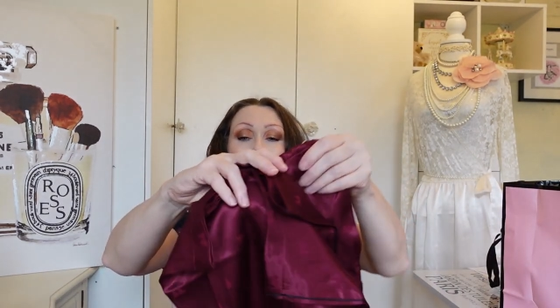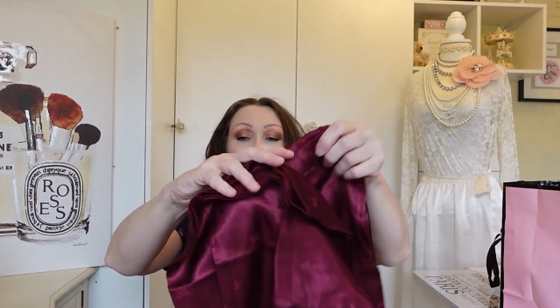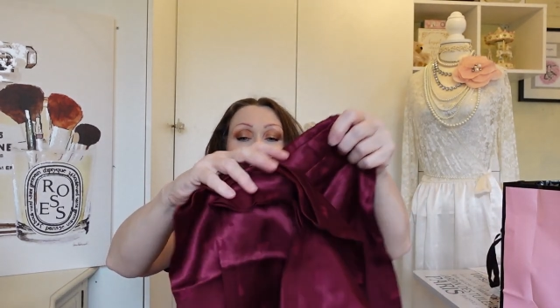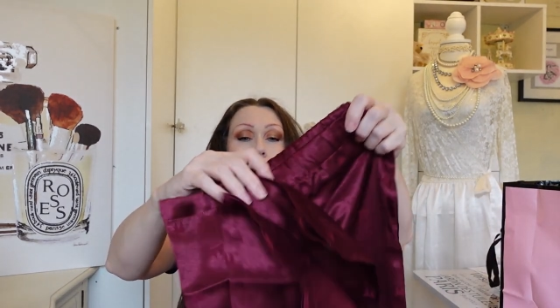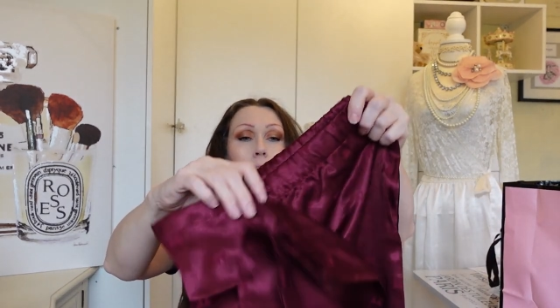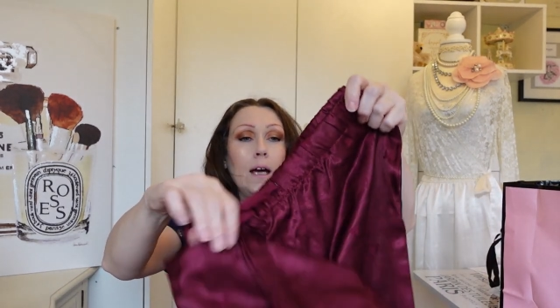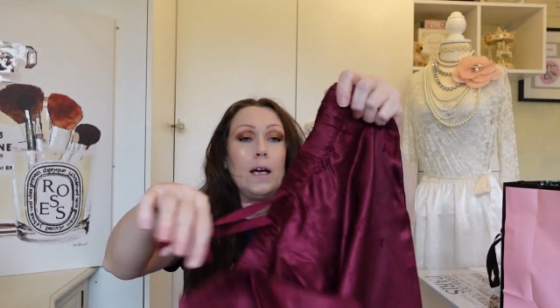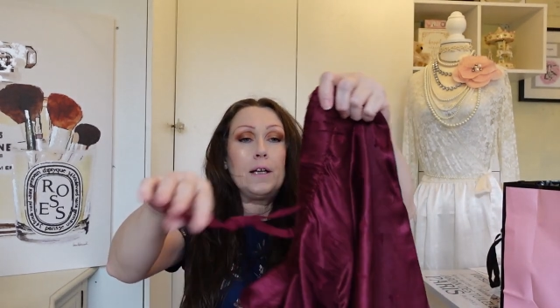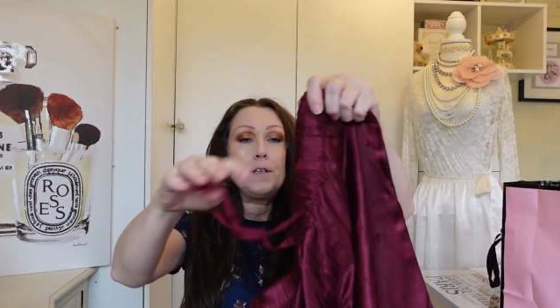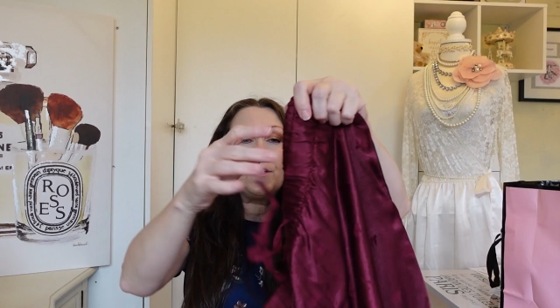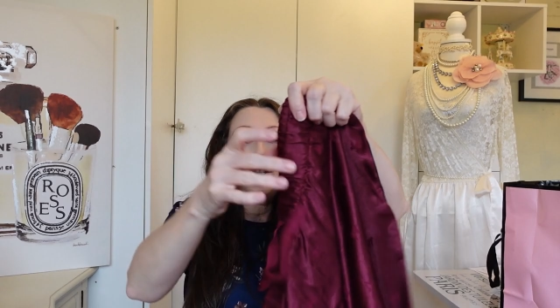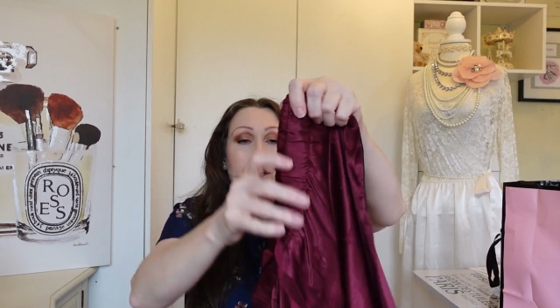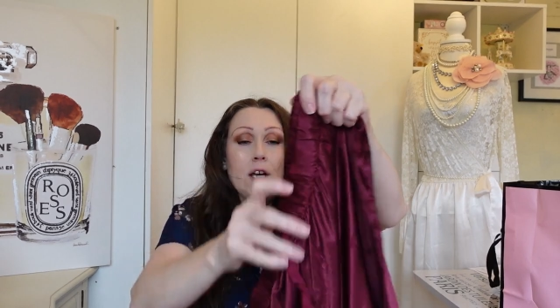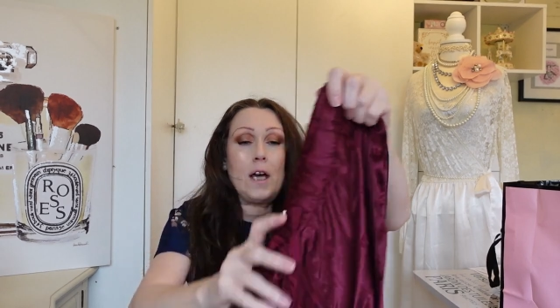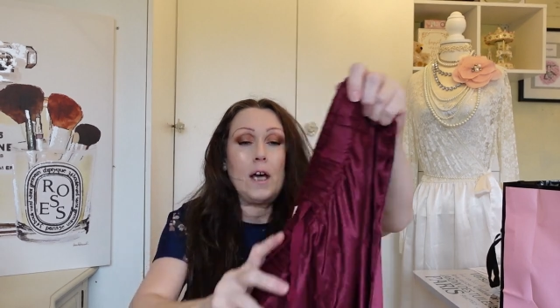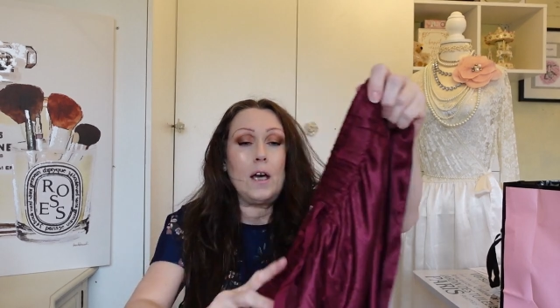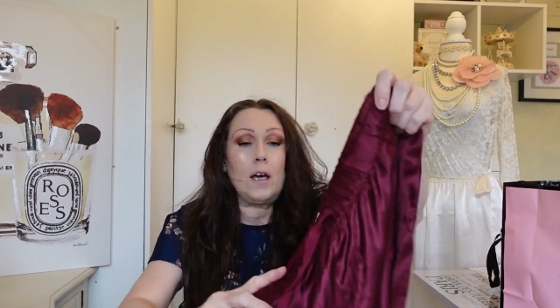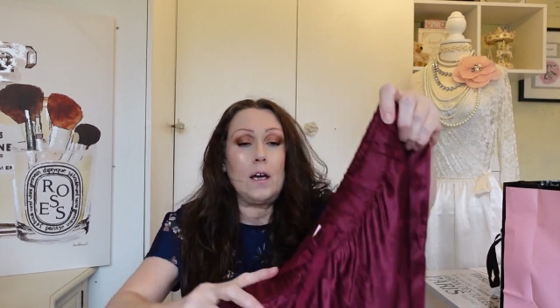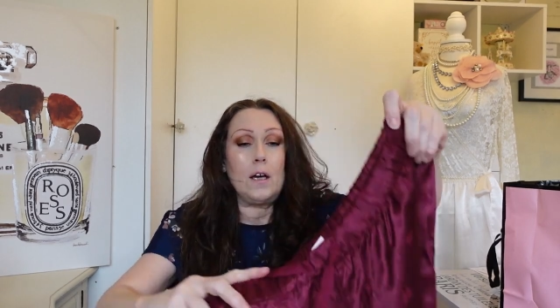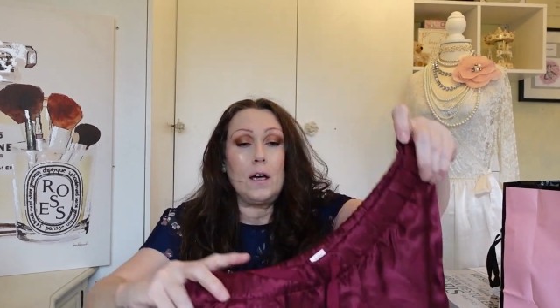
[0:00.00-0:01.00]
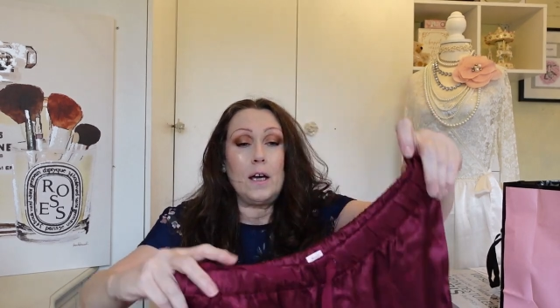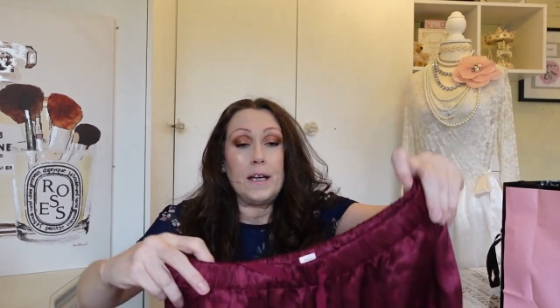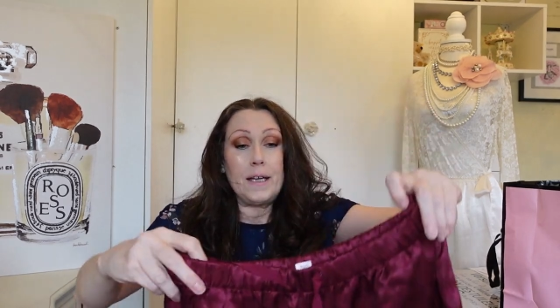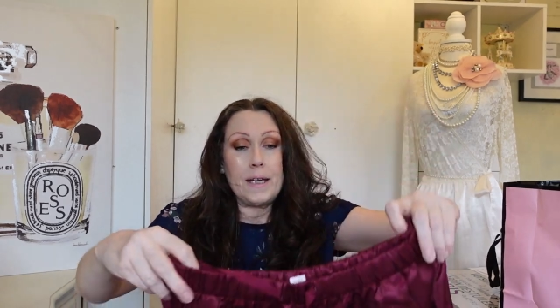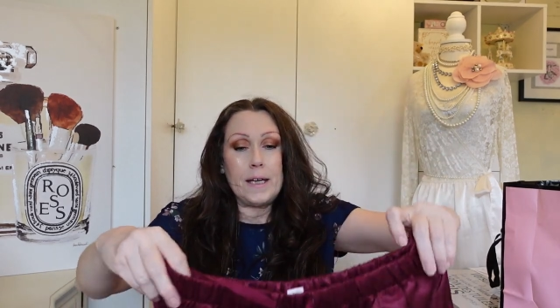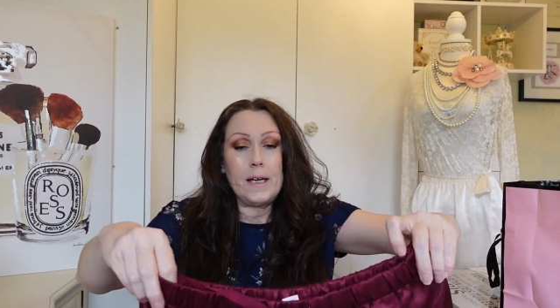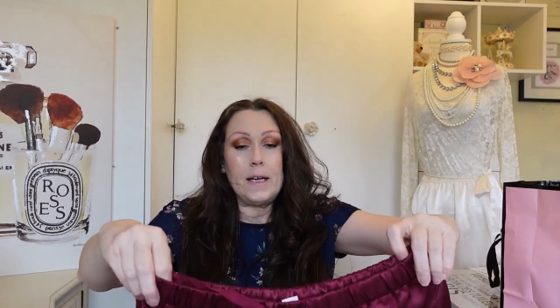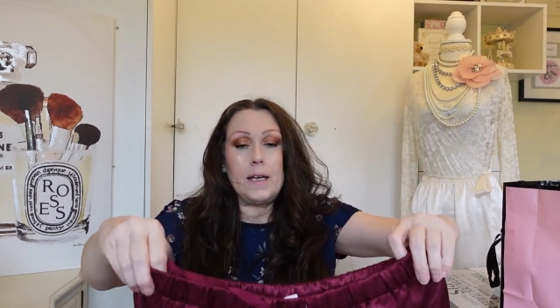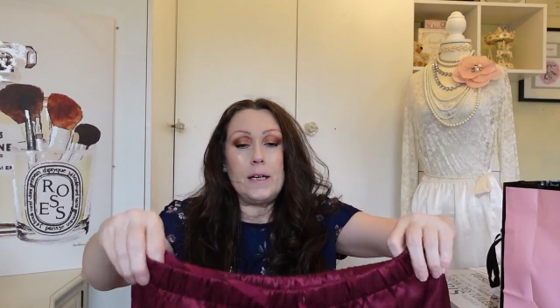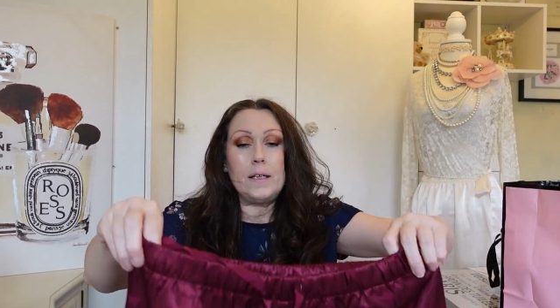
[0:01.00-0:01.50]
And
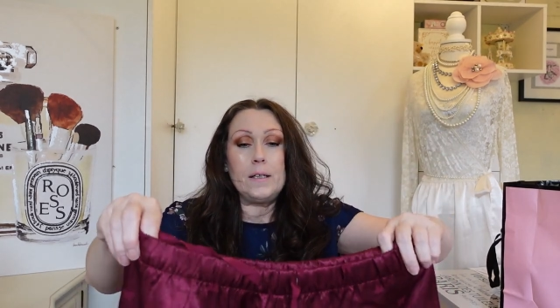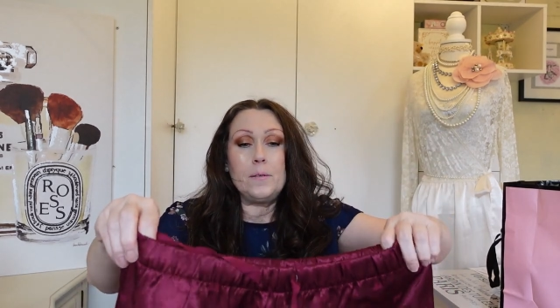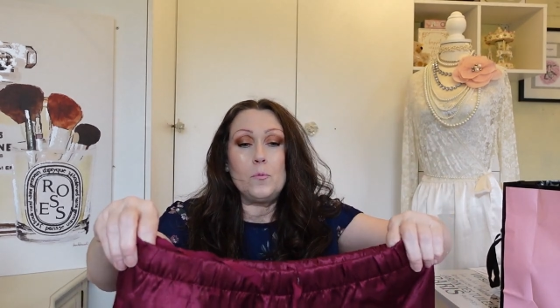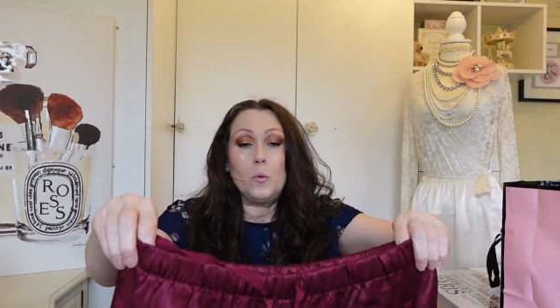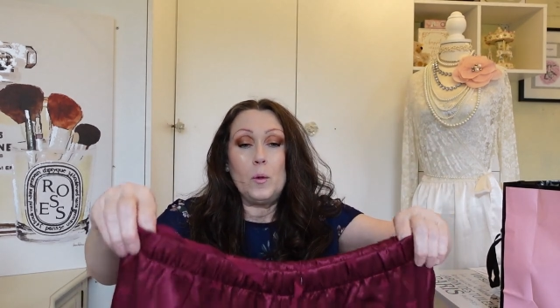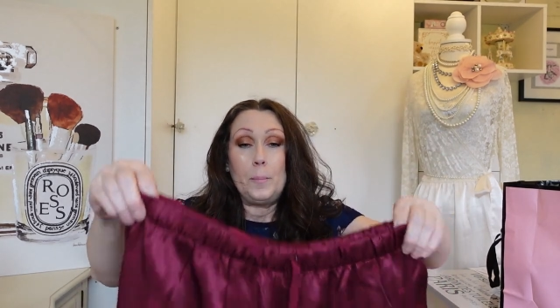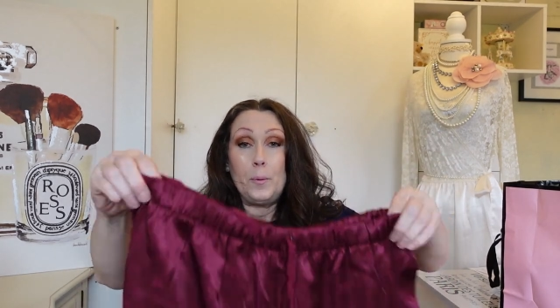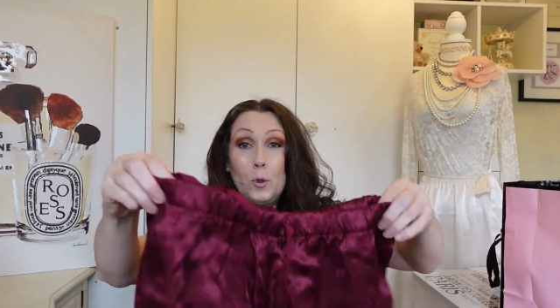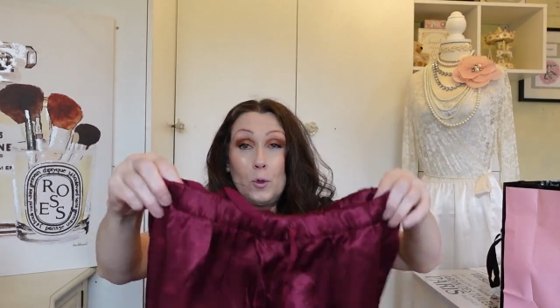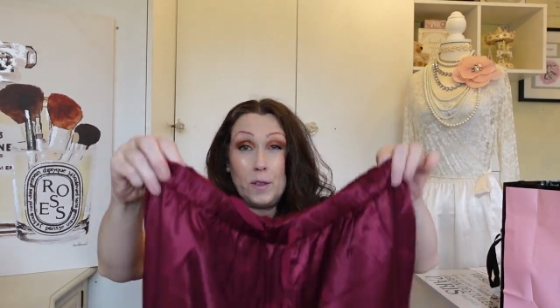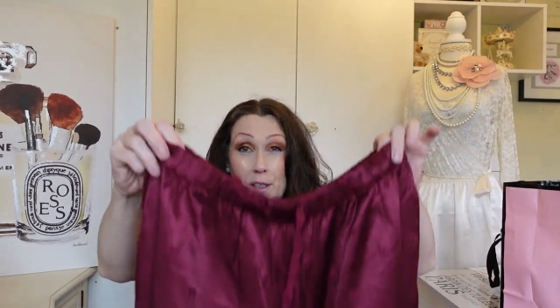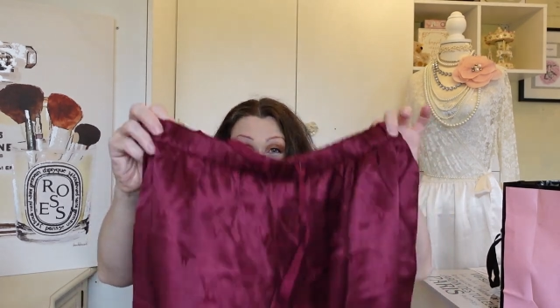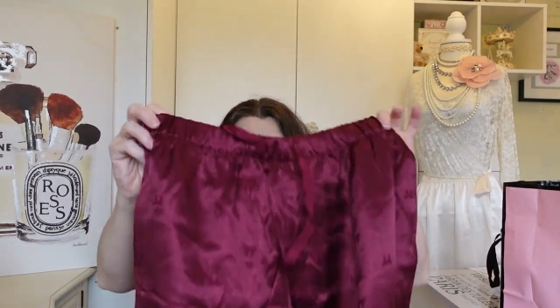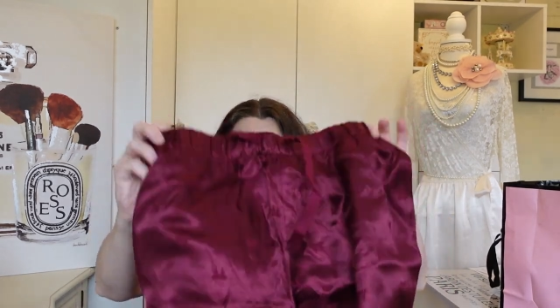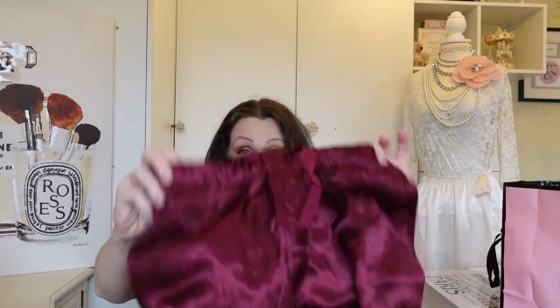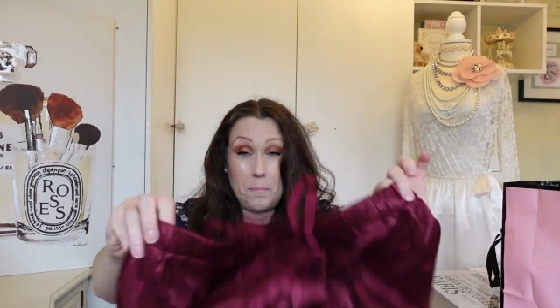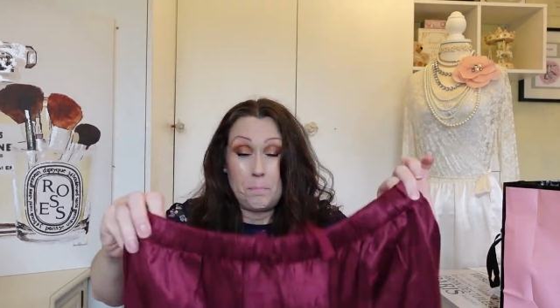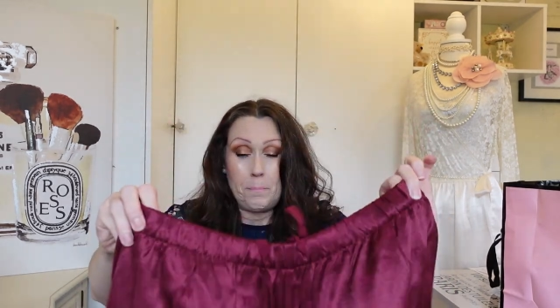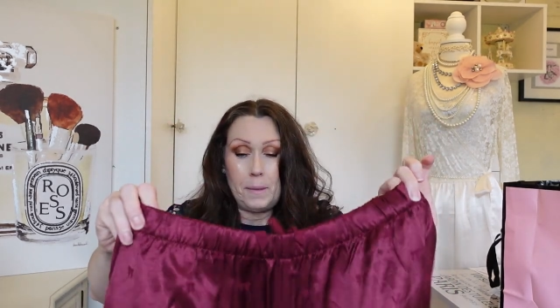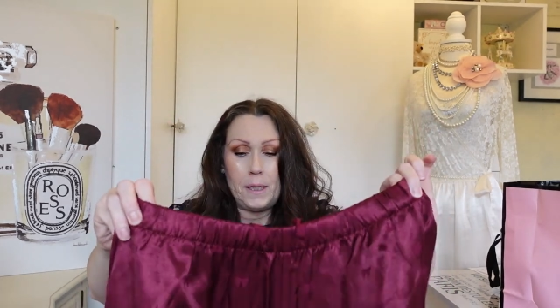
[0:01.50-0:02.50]
again, we bought these in a